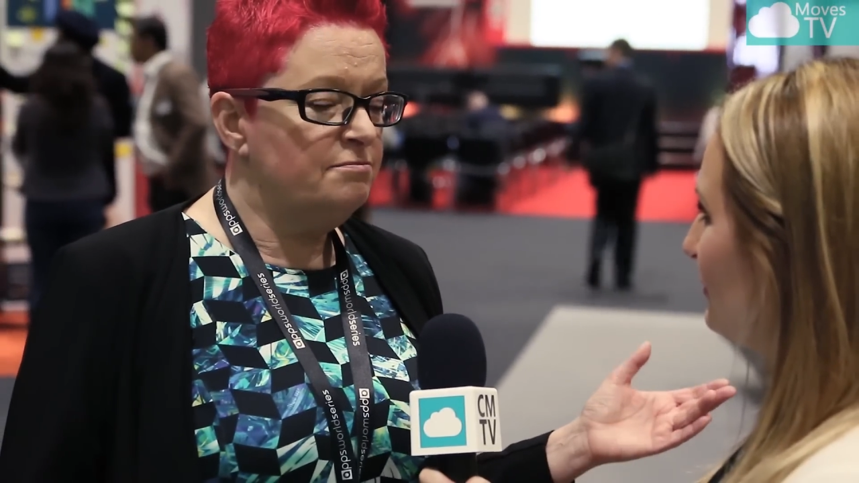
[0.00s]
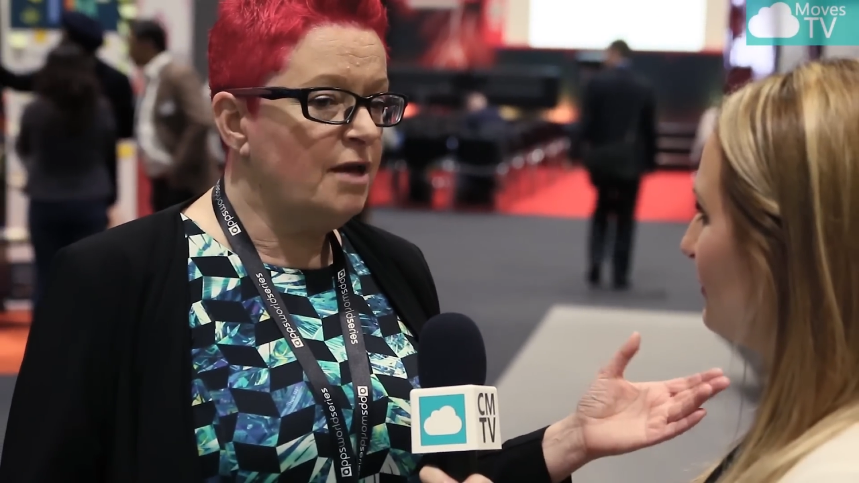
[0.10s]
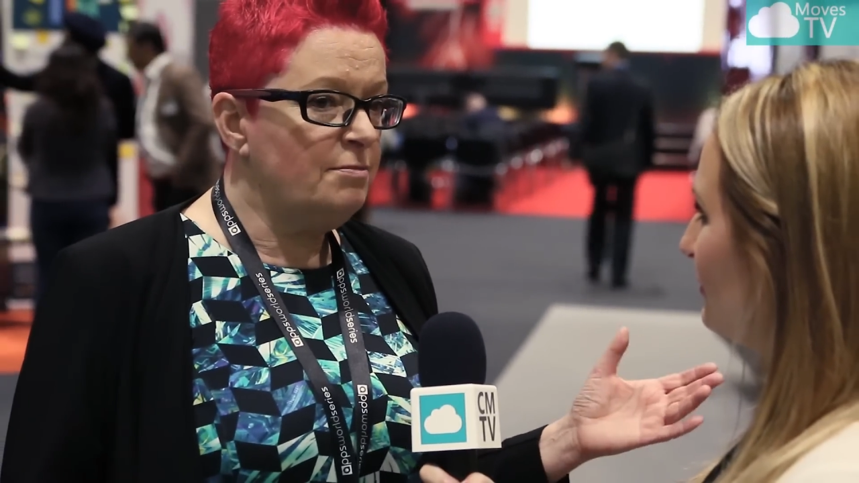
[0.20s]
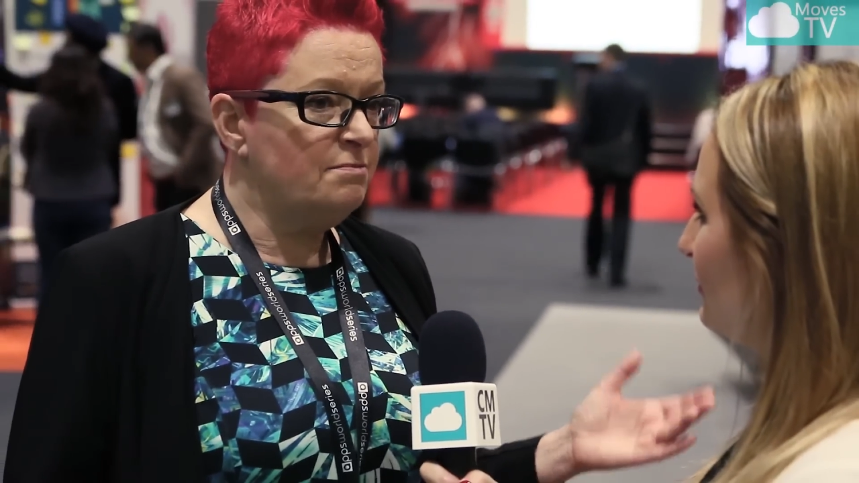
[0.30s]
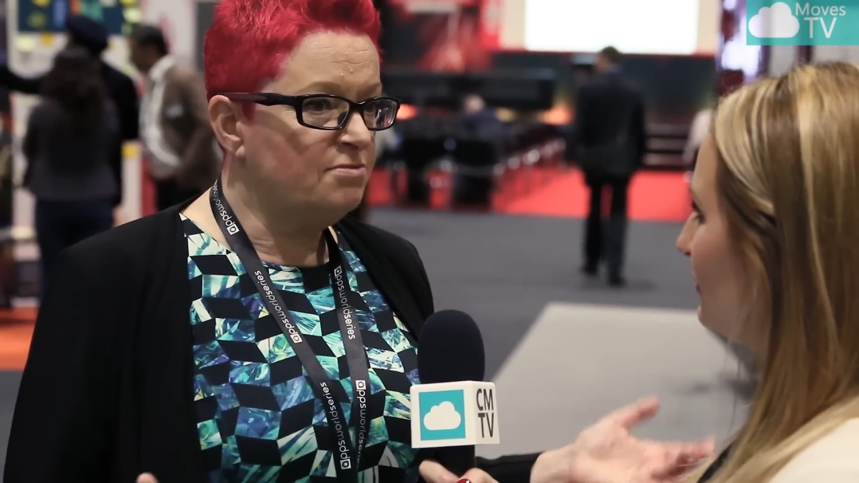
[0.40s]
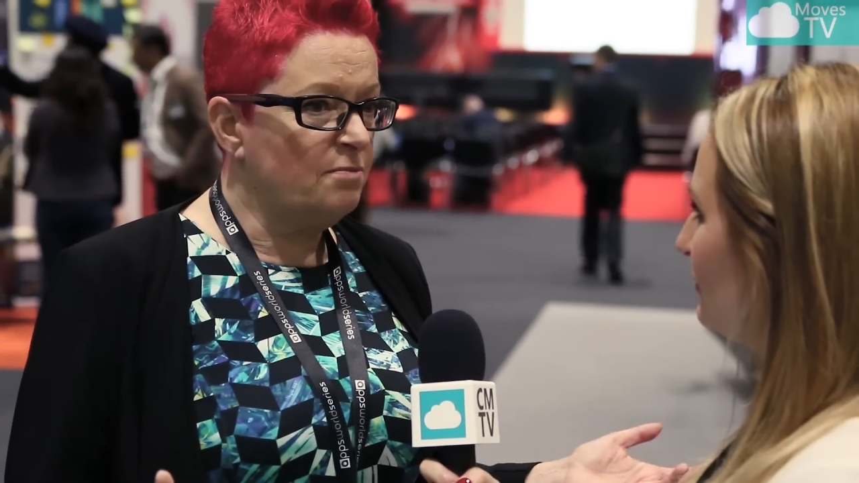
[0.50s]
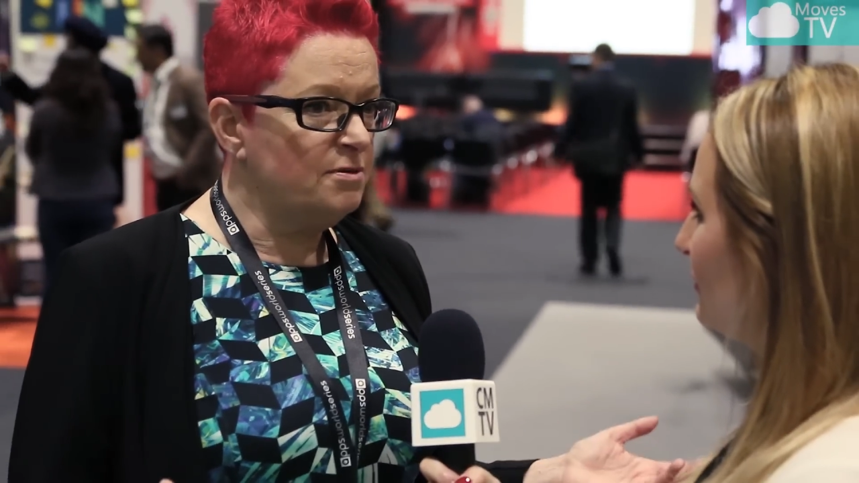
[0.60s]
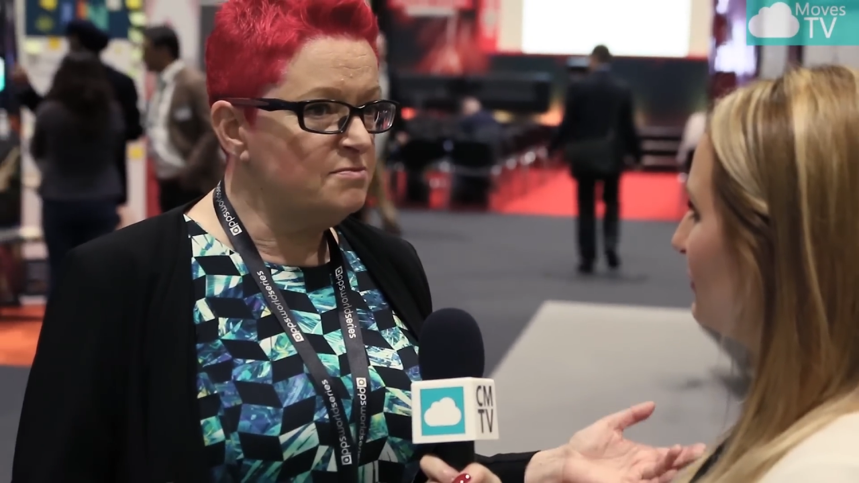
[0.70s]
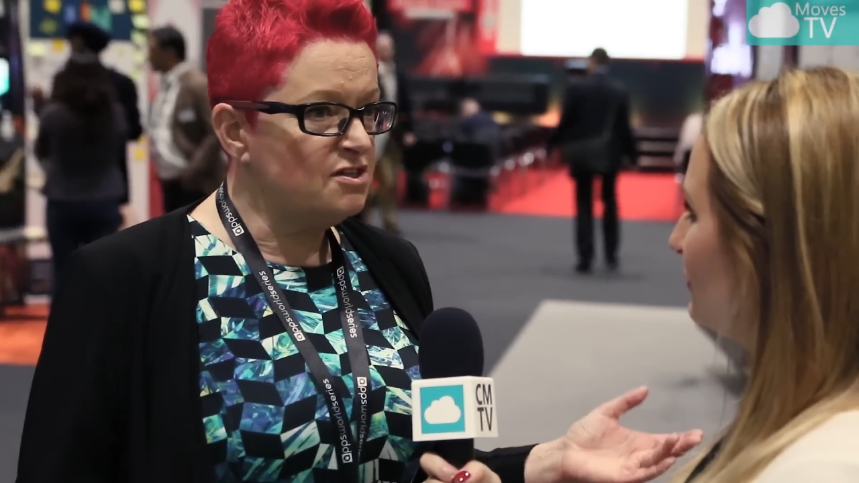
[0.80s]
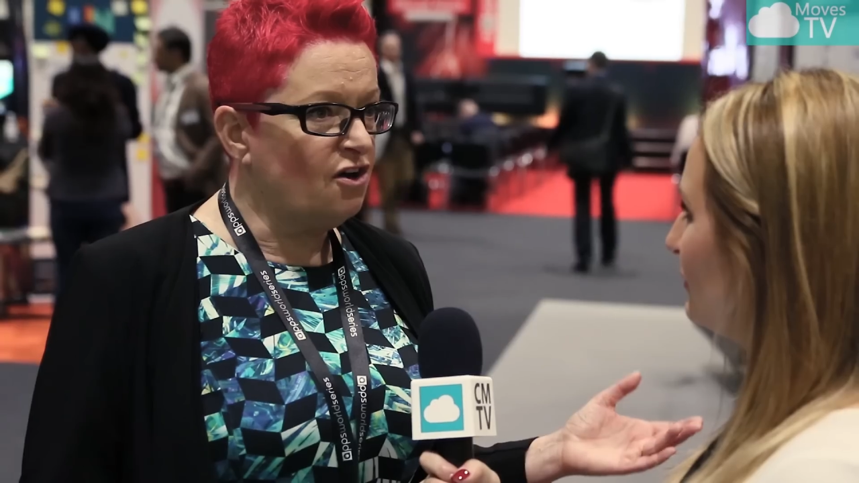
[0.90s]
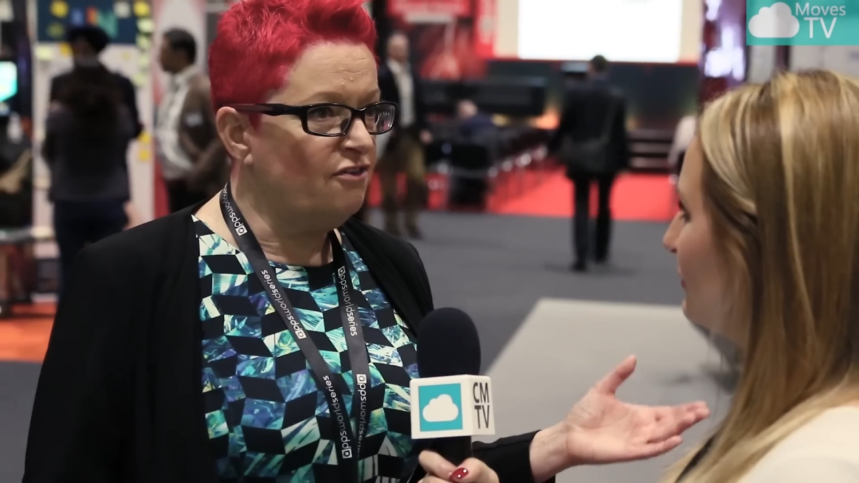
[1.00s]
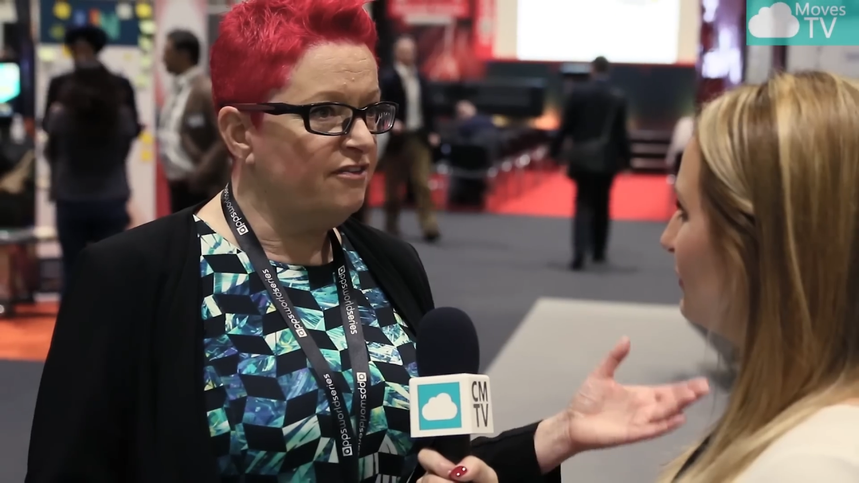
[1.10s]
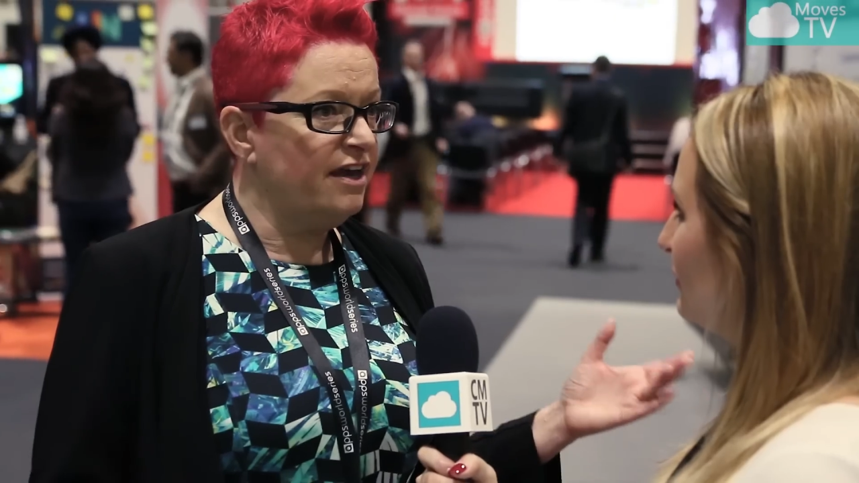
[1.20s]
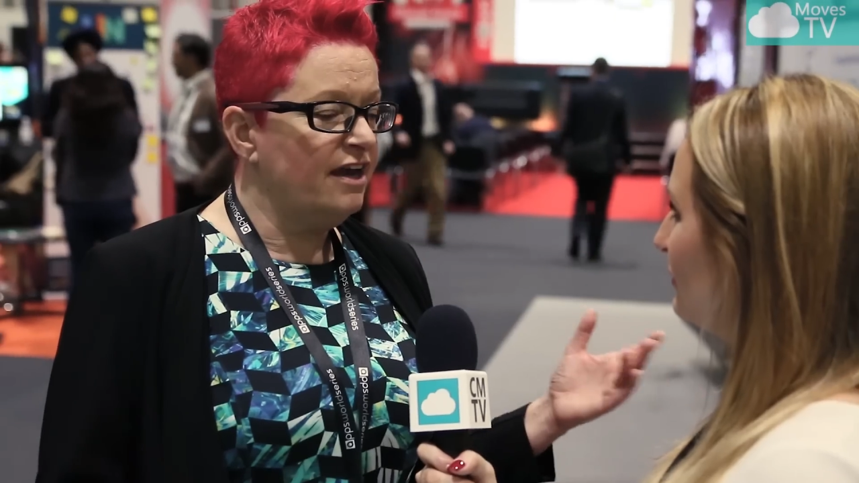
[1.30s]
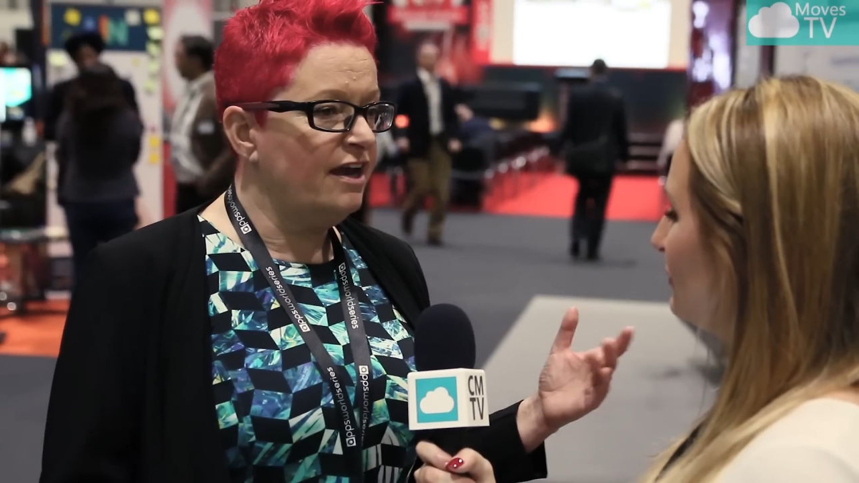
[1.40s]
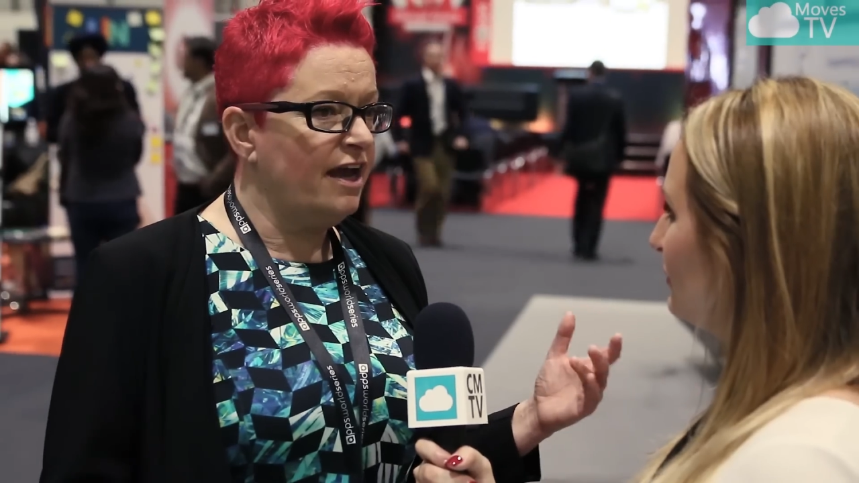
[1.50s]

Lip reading: maybe problem solving